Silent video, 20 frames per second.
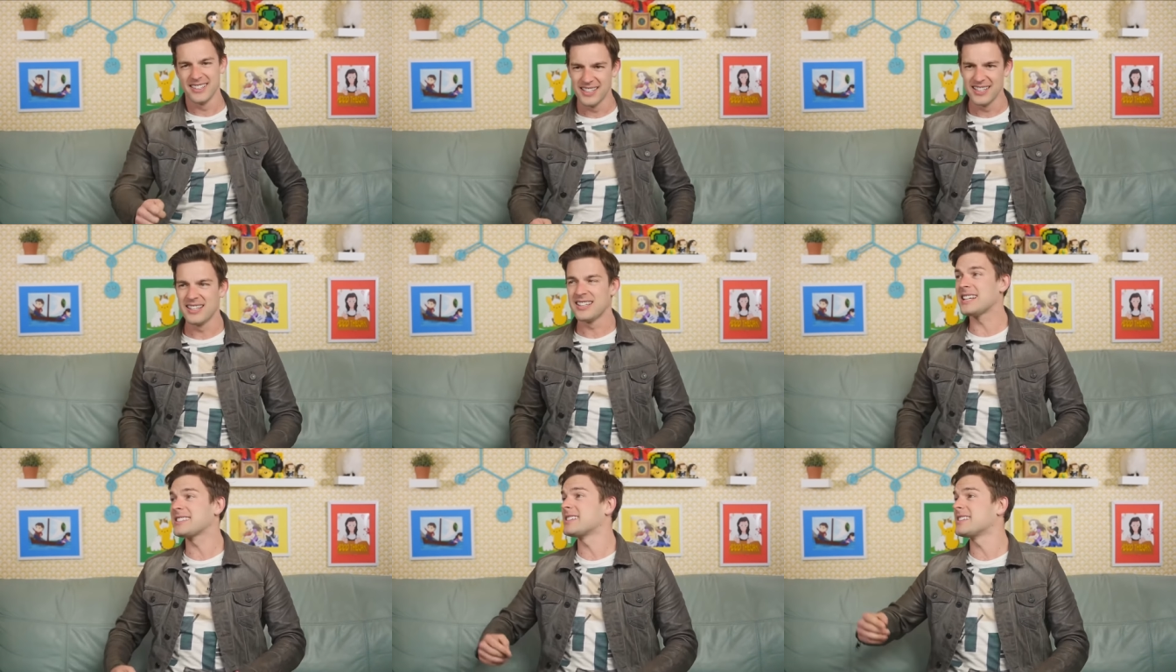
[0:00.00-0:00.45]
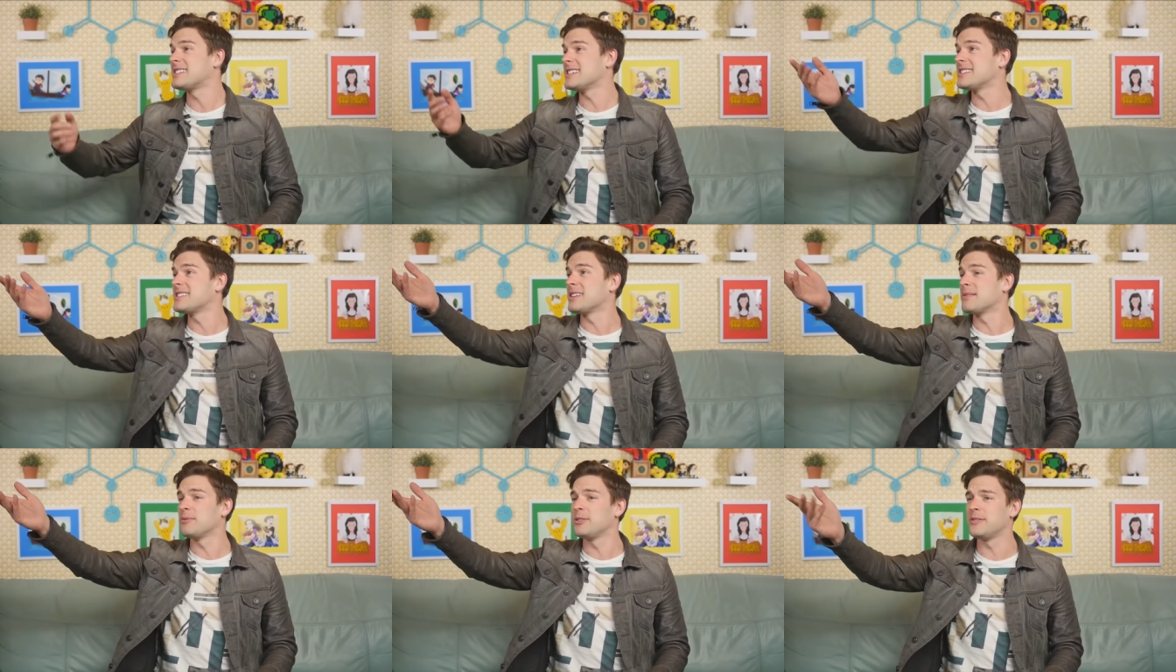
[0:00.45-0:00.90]
That's a
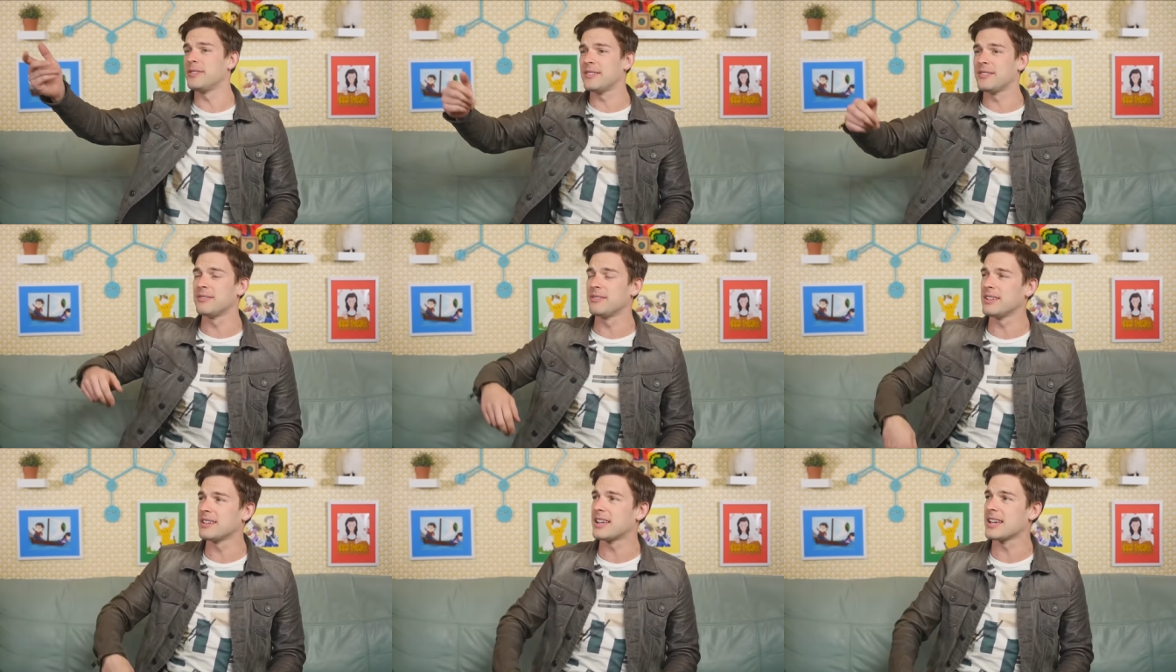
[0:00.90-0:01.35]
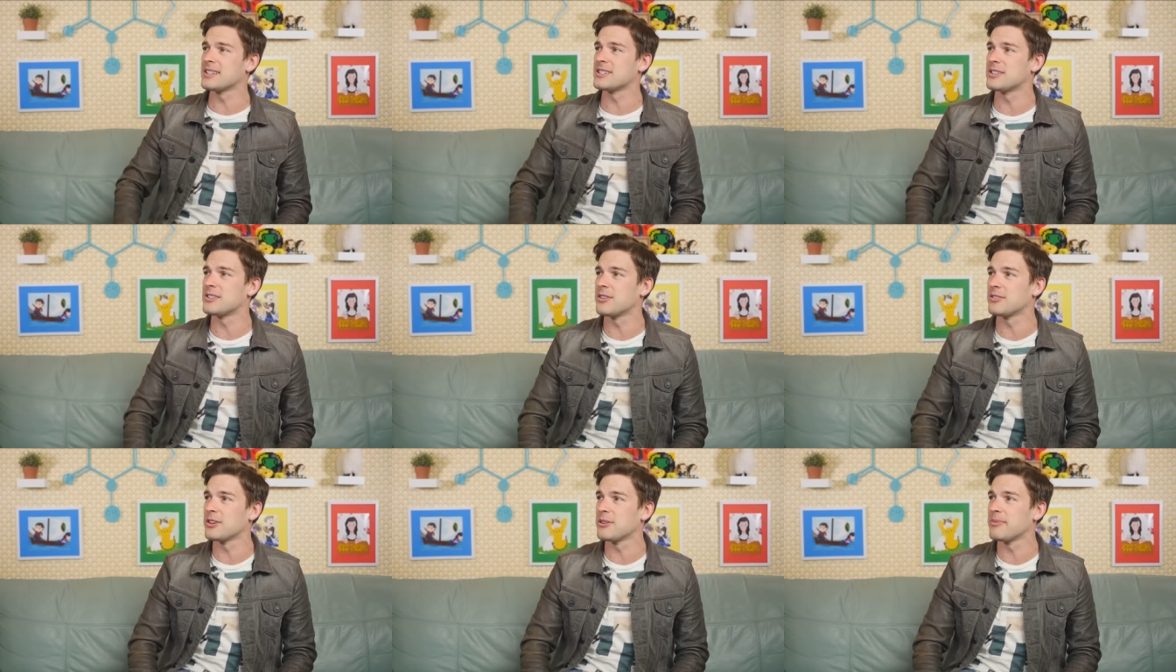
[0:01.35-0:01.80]
Disney movie, in case you
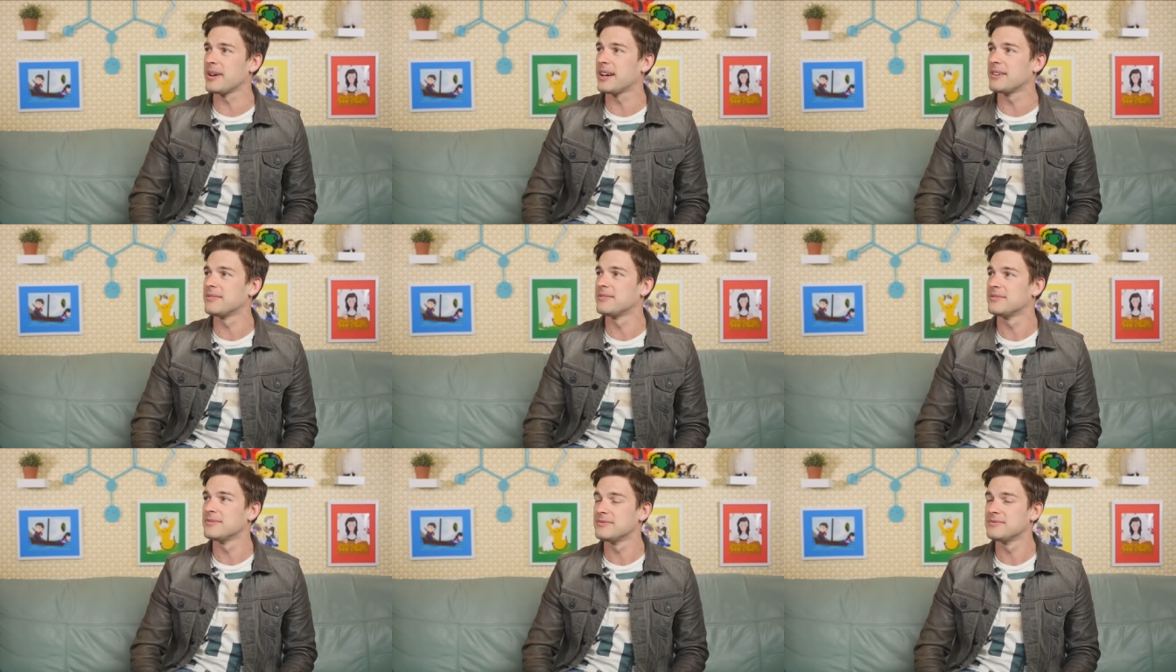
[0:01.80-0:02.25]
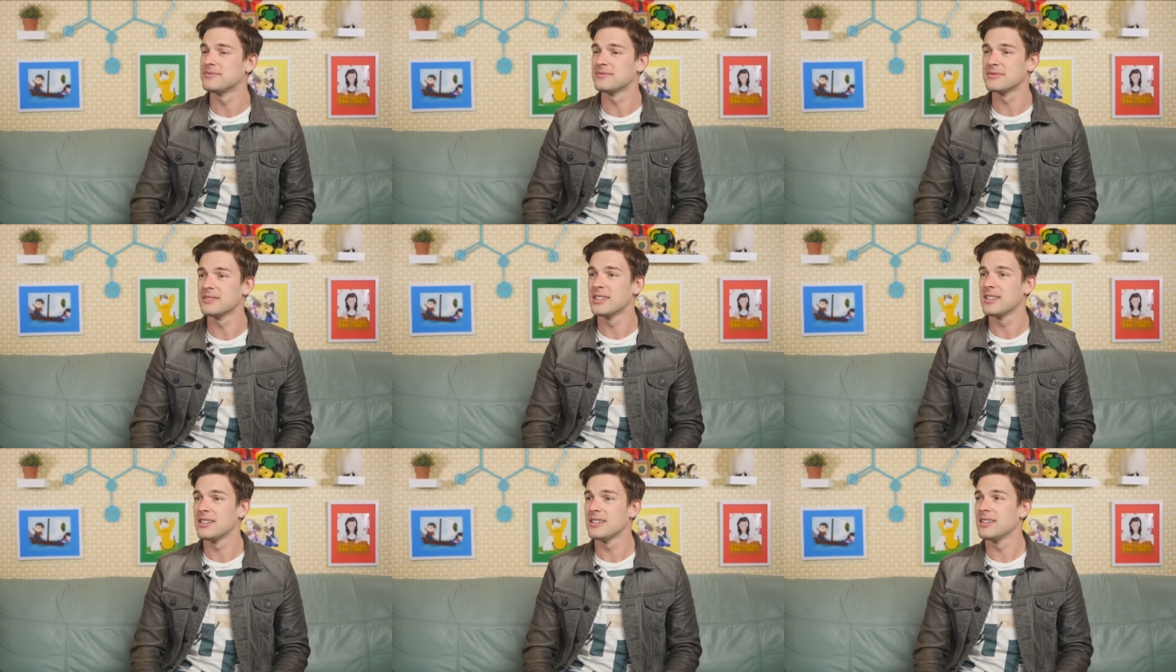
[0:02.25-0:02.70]
don't know. I am
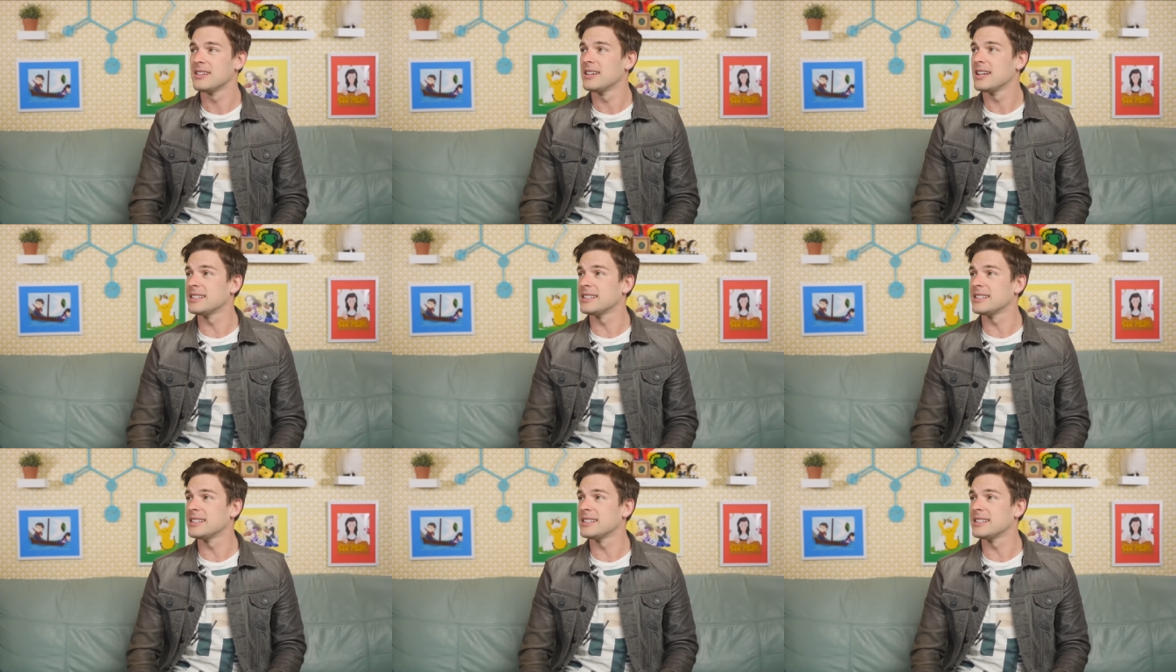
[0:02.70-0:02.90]
familiar.